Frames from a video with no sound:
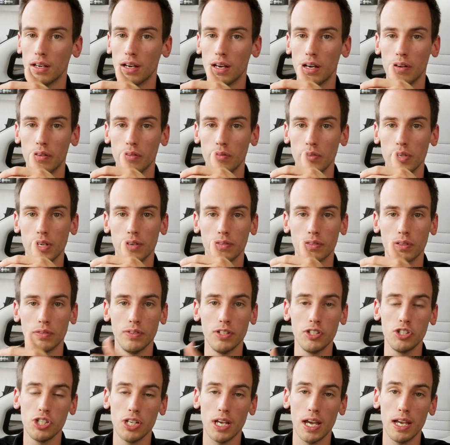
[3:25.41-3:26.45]
uh, we have the
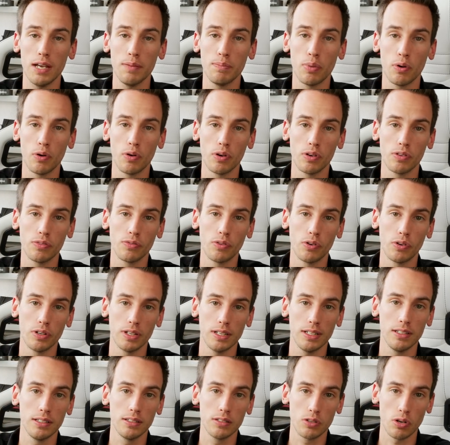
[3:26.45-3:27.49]
VGA port for
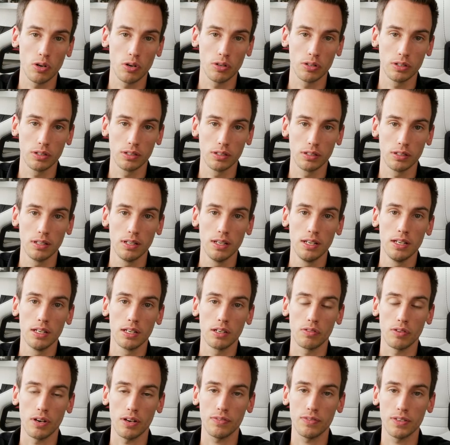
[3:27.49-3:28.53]
the internal
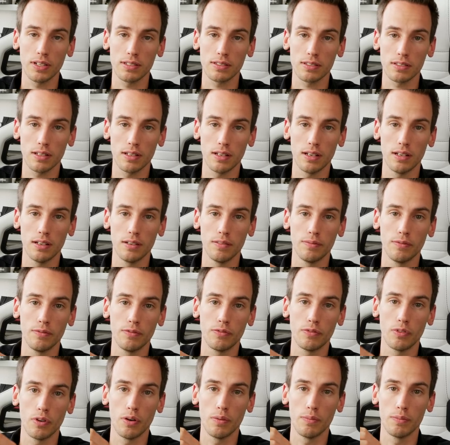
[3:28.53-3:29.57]
graphics um,
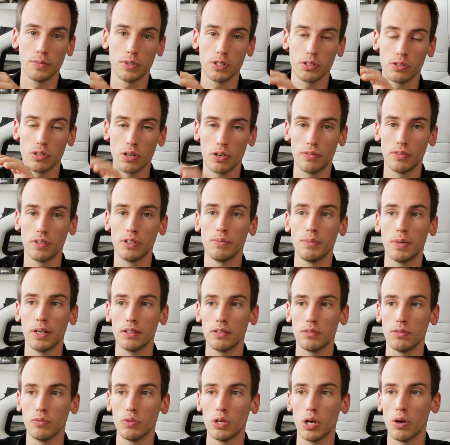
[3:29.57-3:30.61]
from the server,
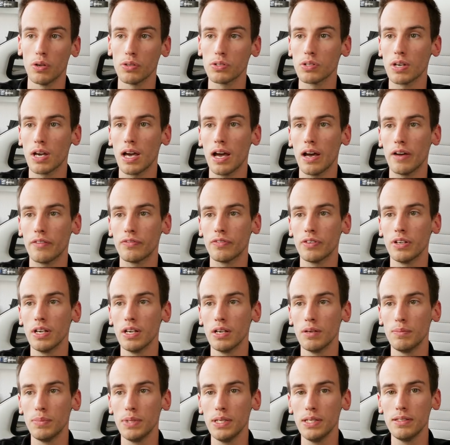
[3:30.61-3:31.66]
but we also have
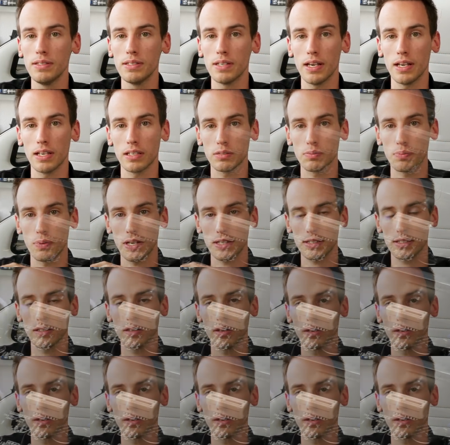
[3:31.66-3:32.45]
PCI Express